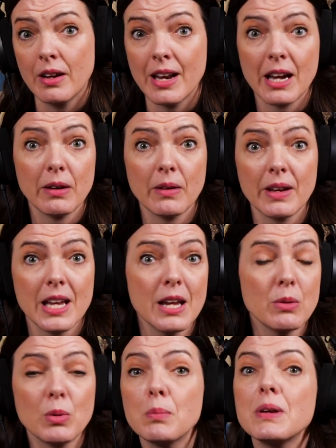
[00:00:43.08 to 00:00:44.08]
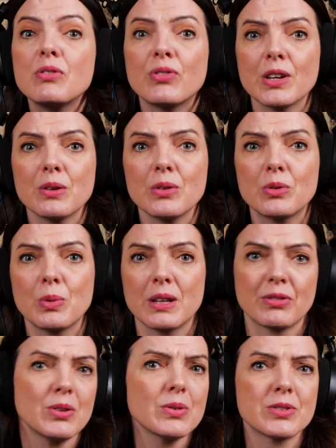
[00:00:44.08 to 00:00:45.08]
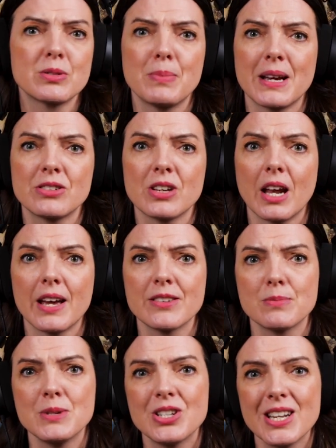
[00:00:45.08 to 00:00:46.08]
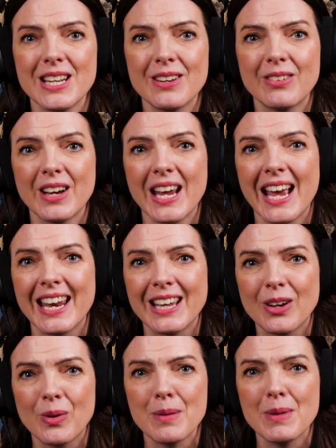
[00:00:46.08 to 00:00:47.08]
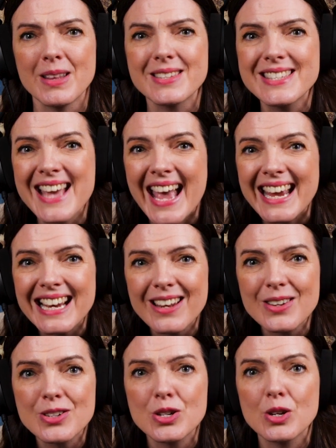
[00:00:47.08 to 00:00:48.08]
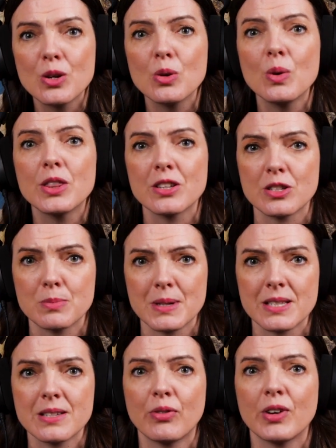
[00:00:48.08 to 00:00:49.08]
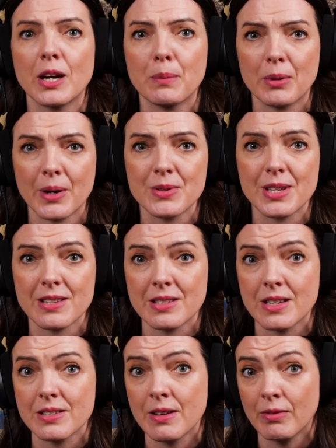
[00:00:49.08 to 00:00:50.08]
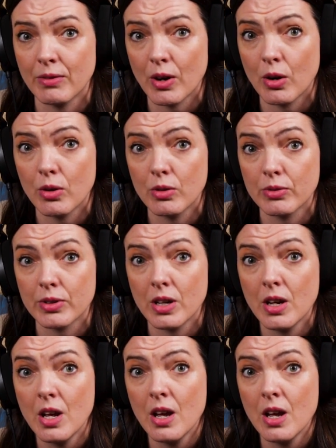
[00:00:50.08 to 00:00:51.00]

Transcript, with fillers: Now, it will be filled with, of course, specialized machinery and equipment tailored to the specific processes involved.